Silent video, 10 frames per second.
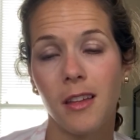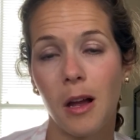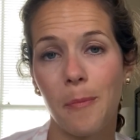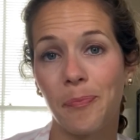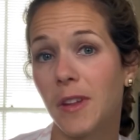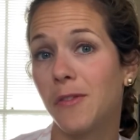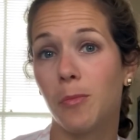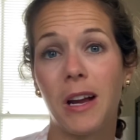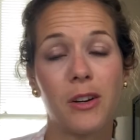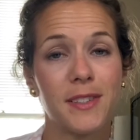Um, if you're
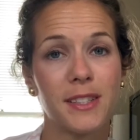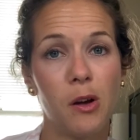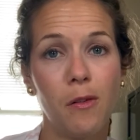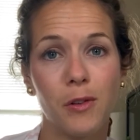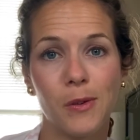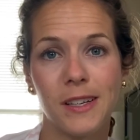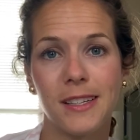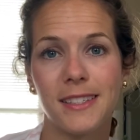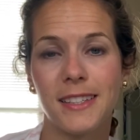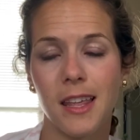by yourself, you
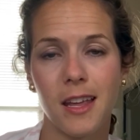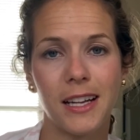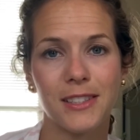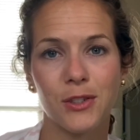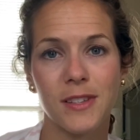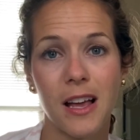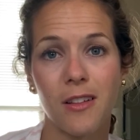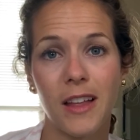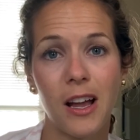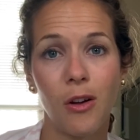can say the answers
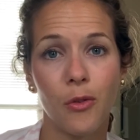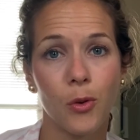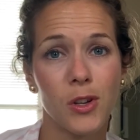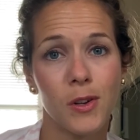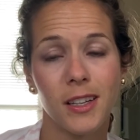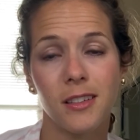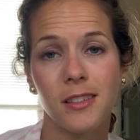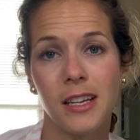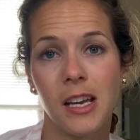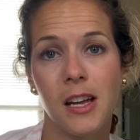out loud, or you
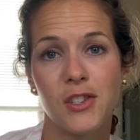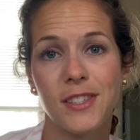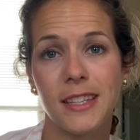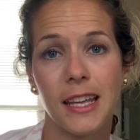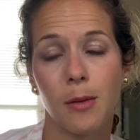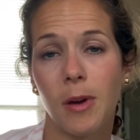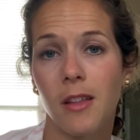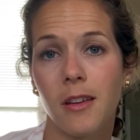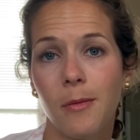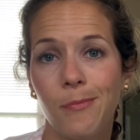can just think
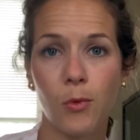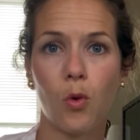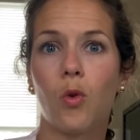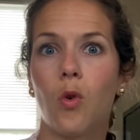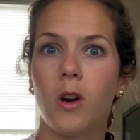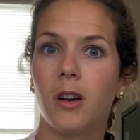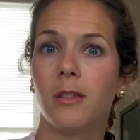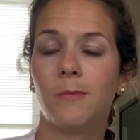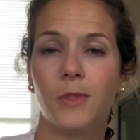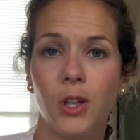about them
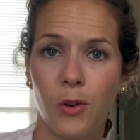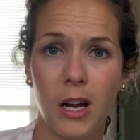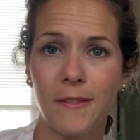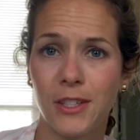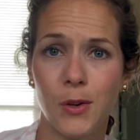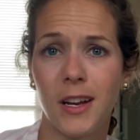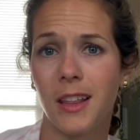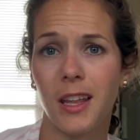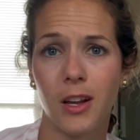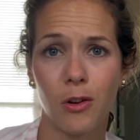or you don't have to do
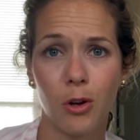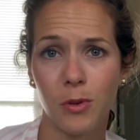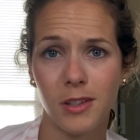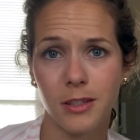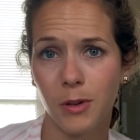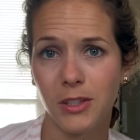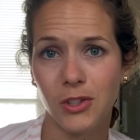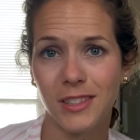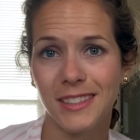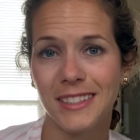anything at all with these
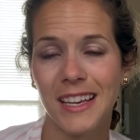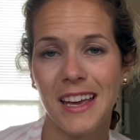questions.